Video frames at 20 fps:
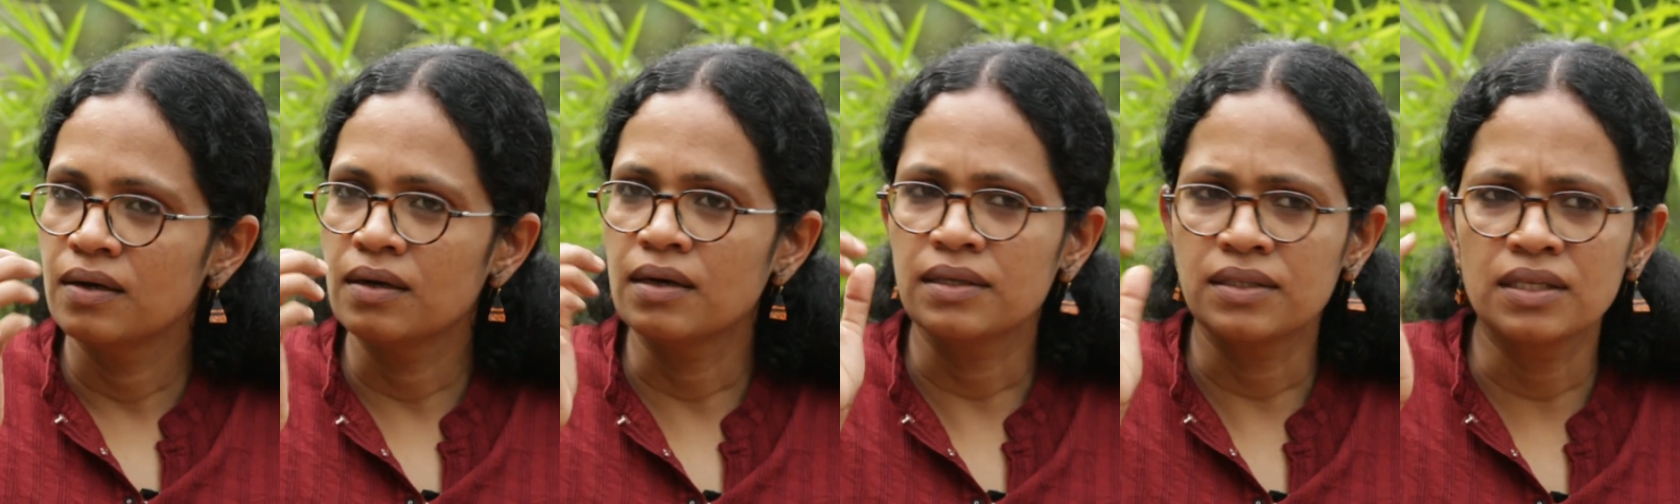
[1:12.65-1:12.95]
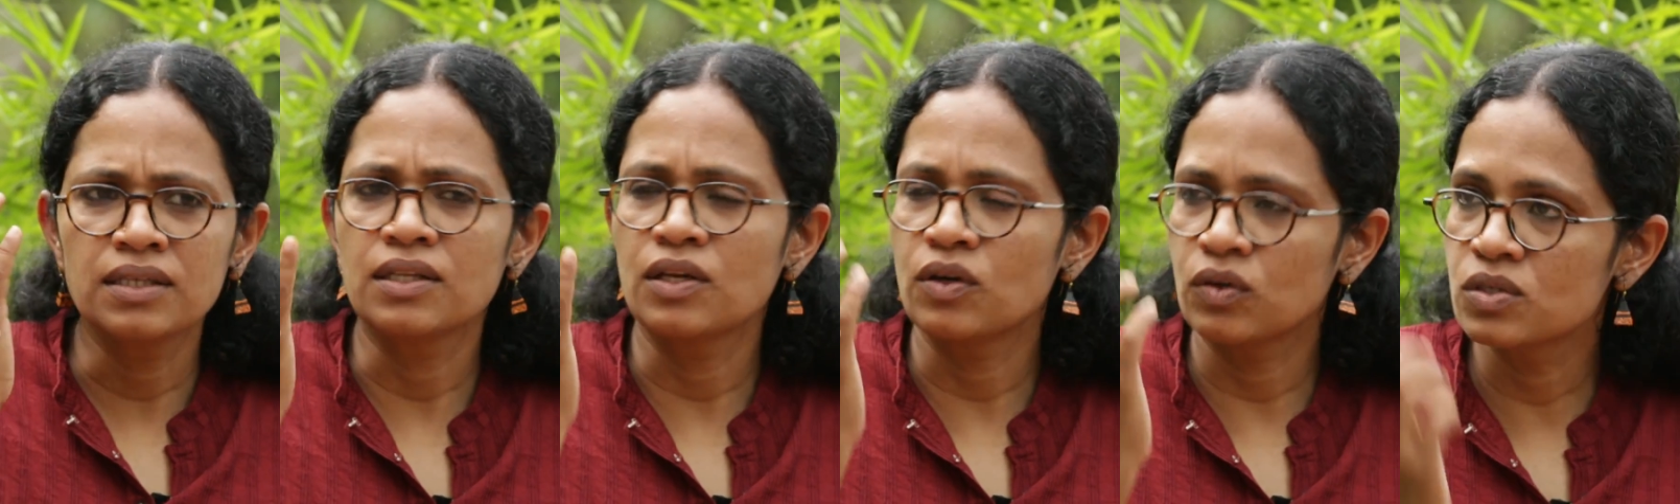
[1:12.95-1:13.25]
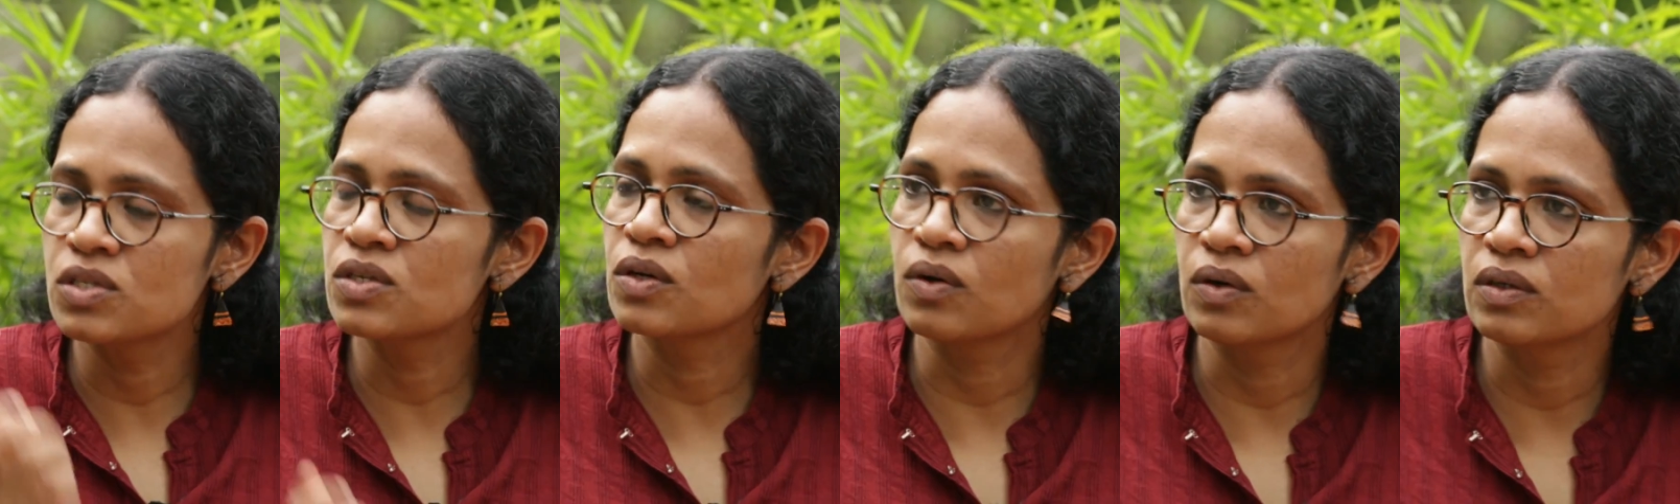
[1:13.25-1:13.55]
I think they're
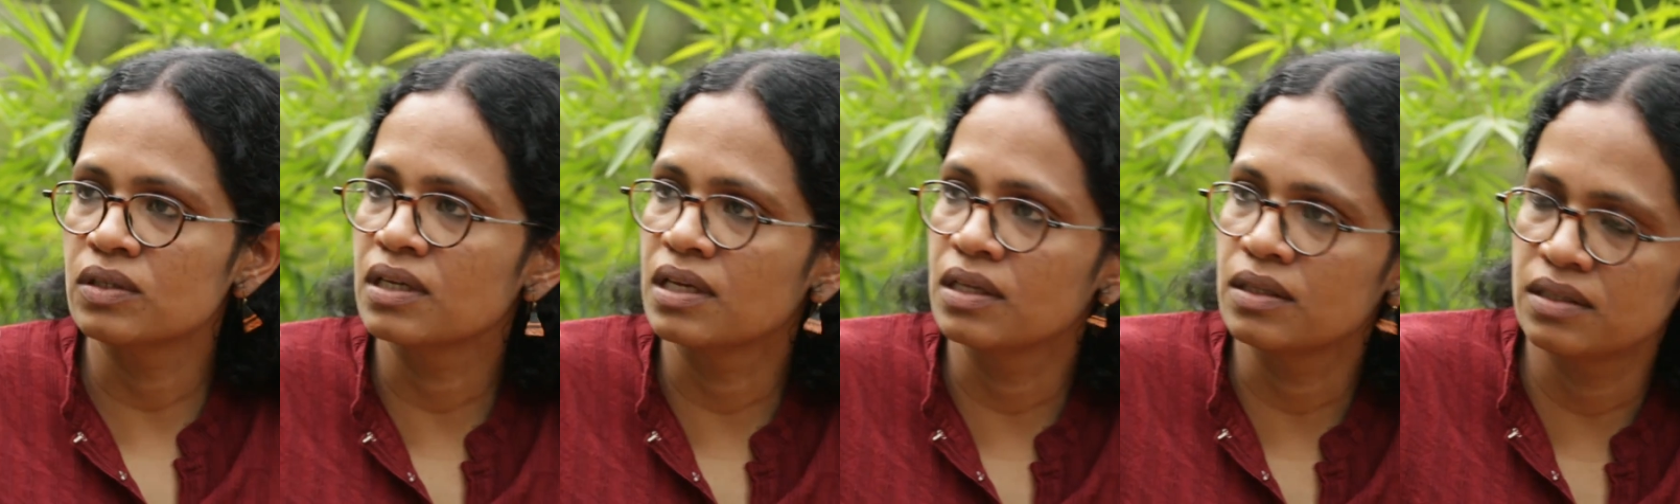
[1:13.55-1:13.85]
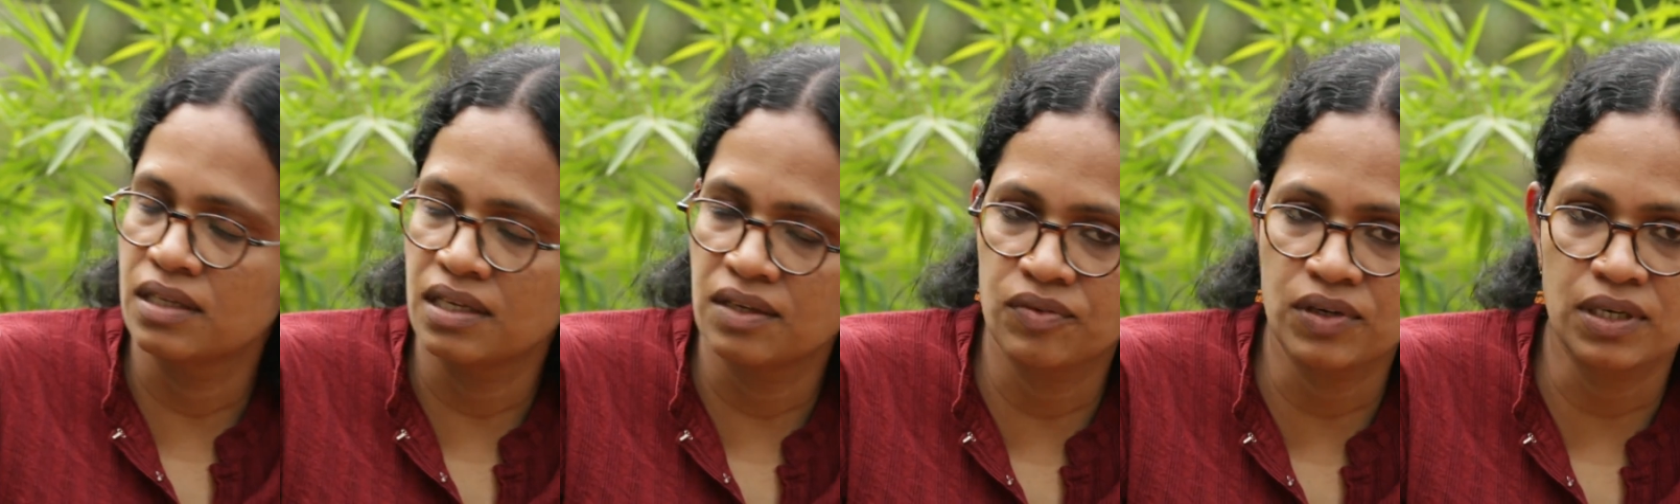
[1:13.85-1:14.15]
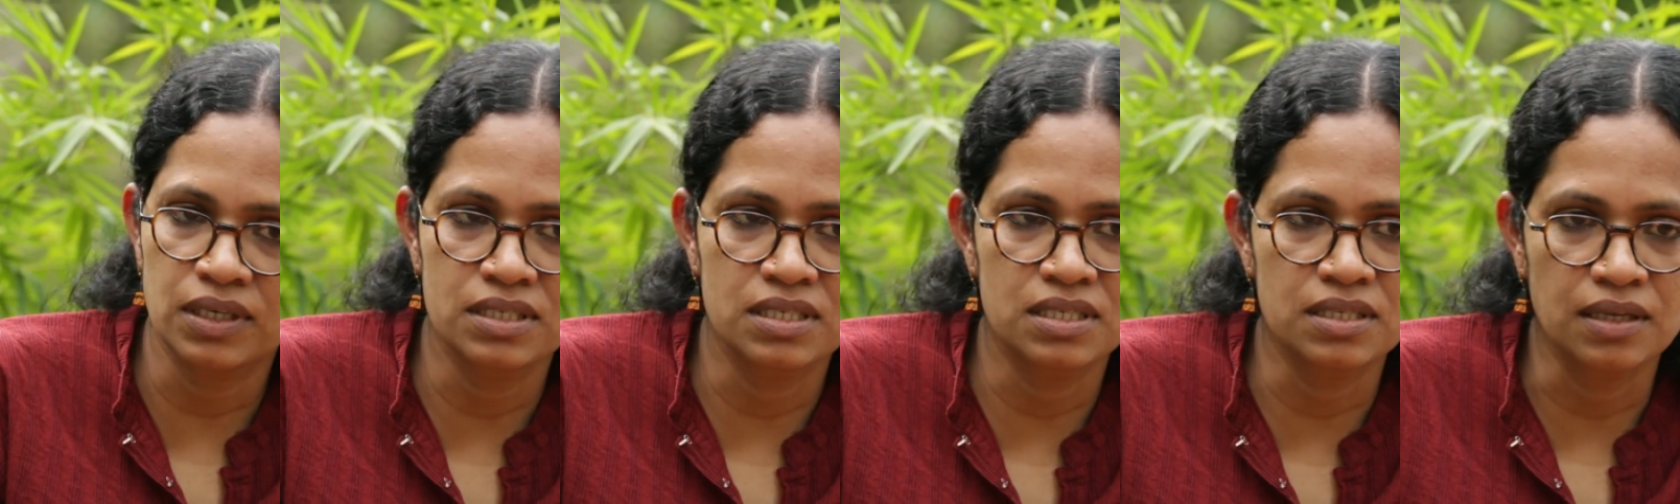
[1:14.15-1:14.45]
also called the
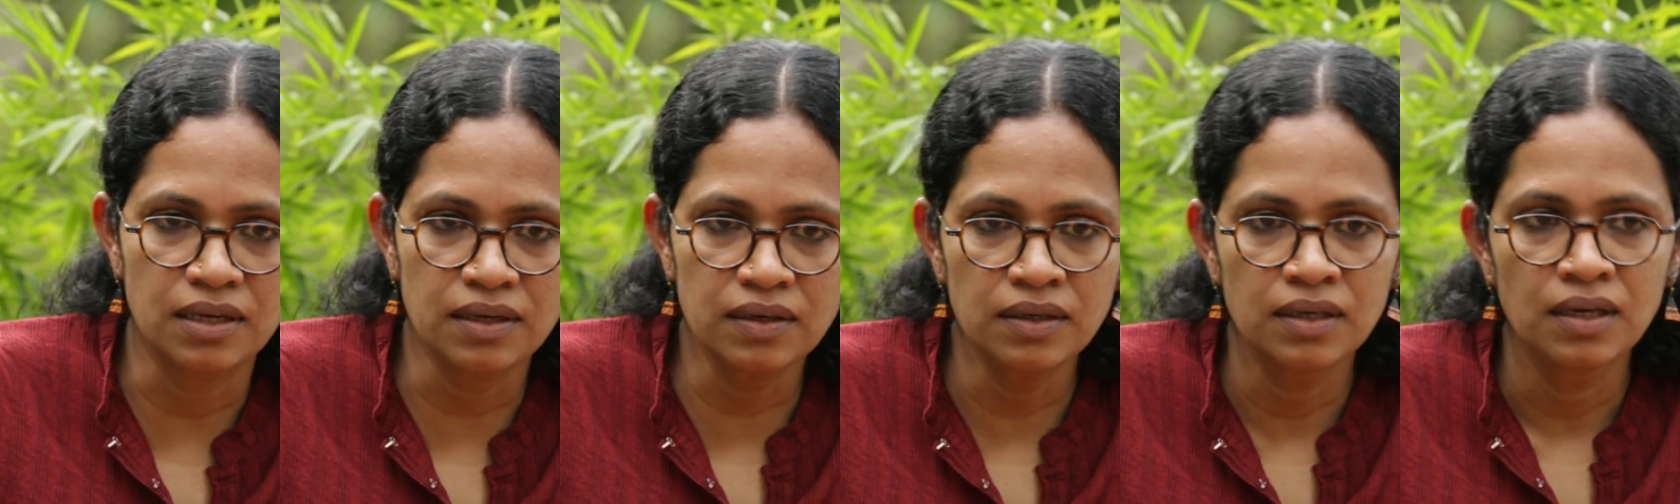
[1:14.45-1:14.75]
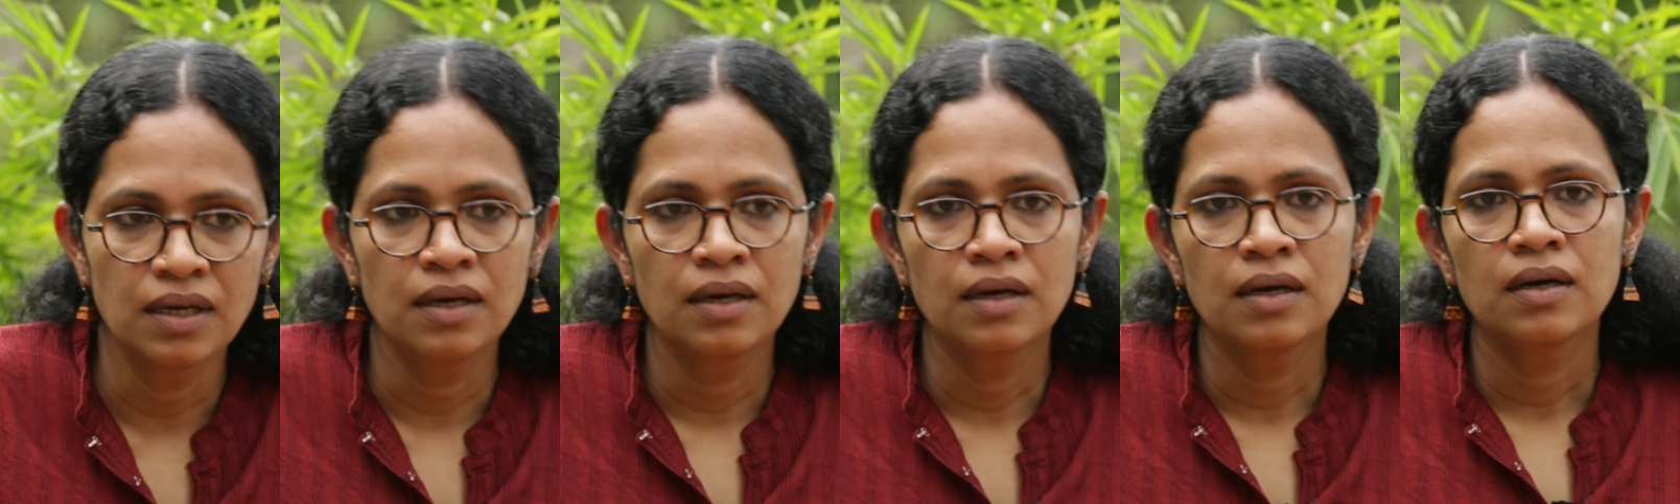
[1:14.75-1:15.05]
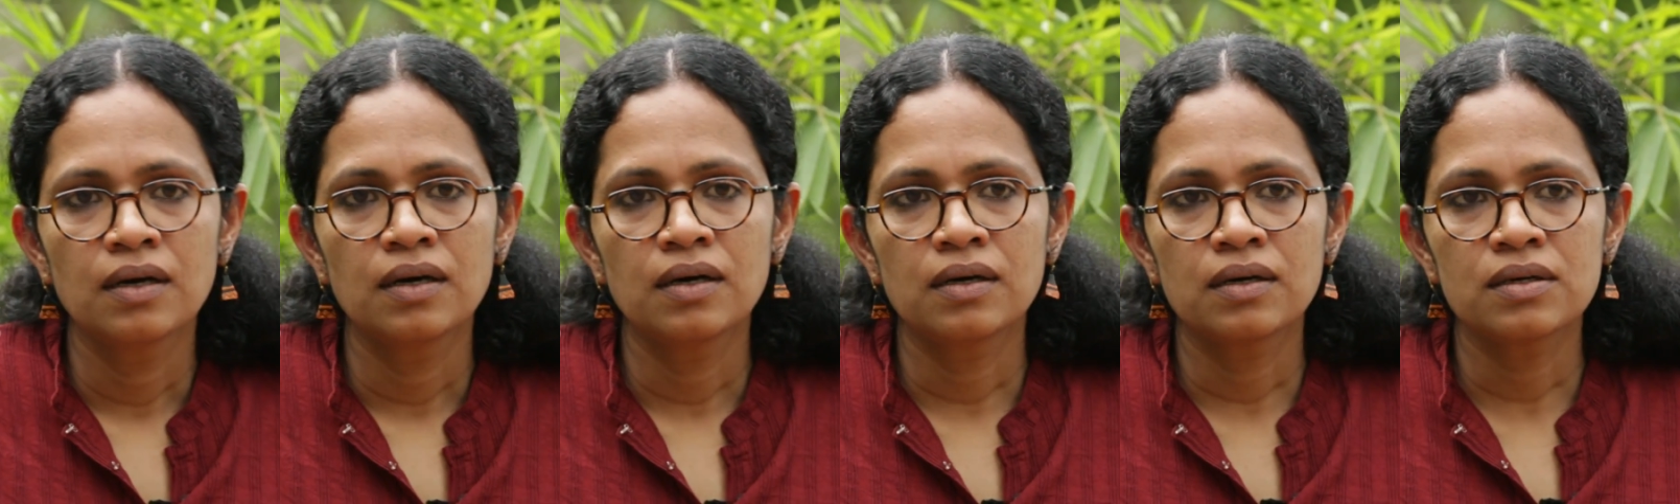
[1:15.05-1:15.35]
devrais
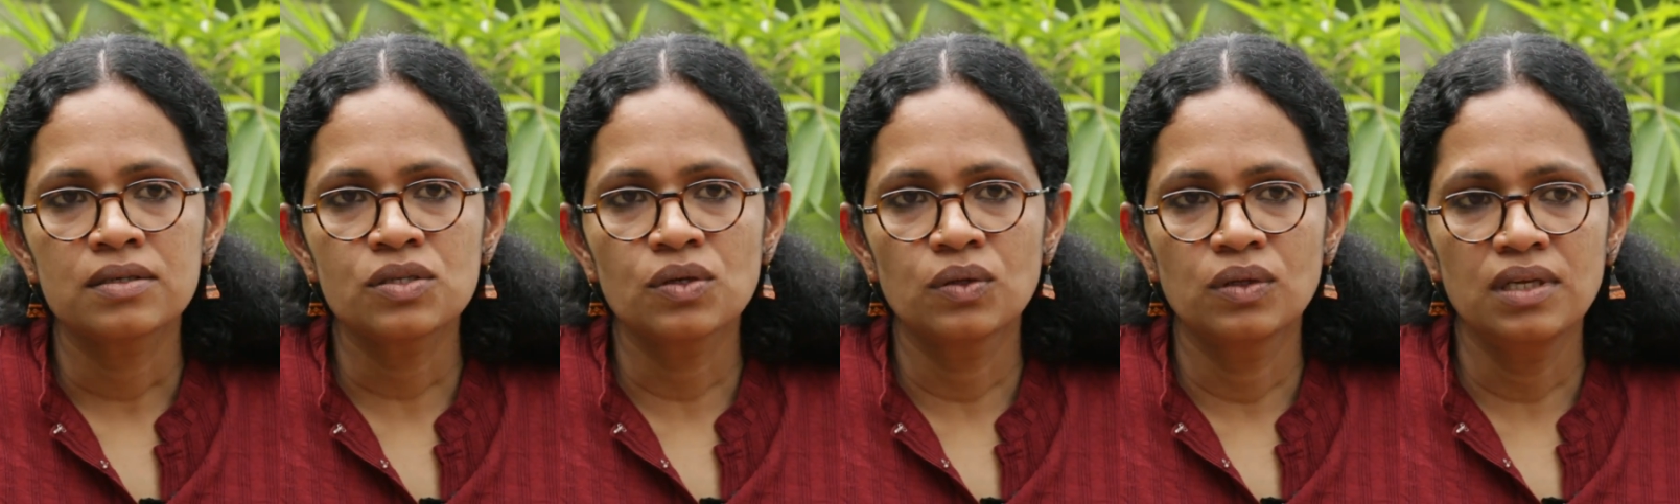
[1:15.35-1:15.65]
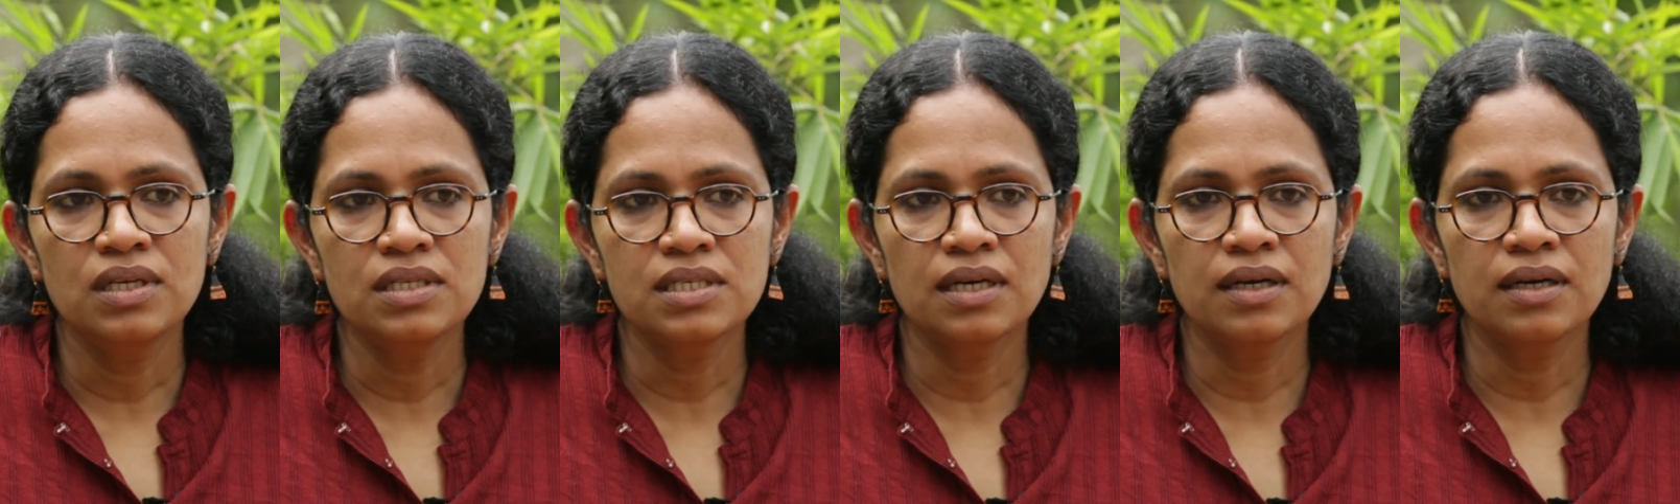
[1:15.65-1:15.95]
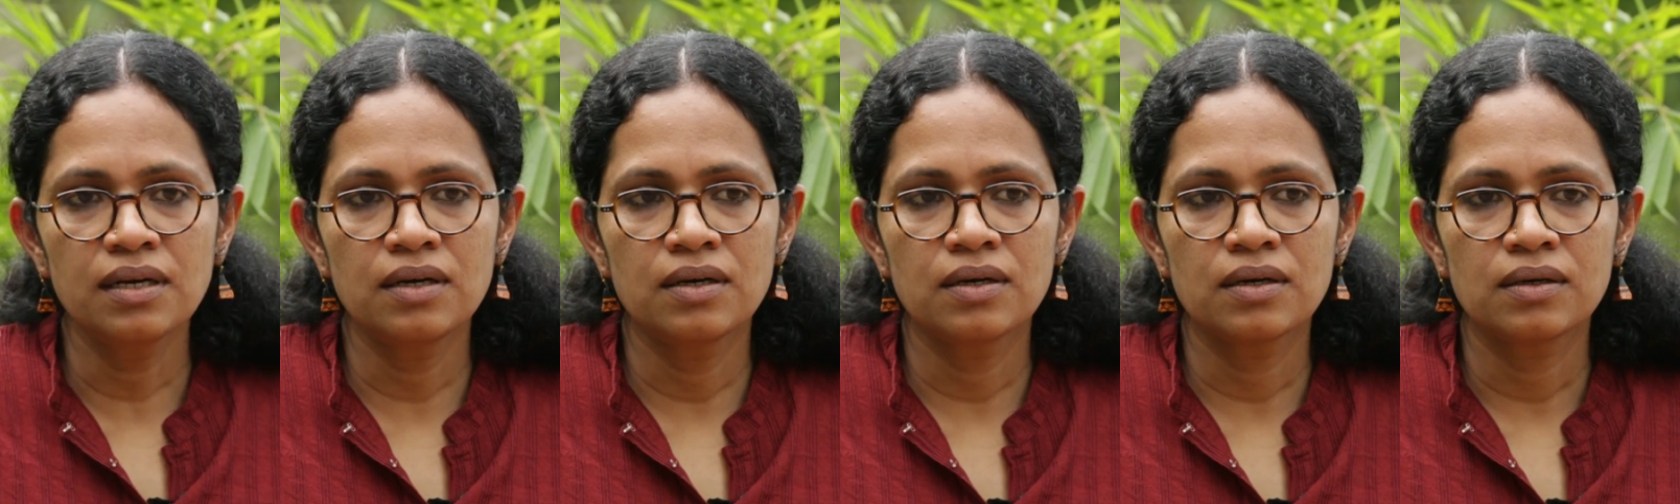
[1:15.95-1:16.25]
there. So these are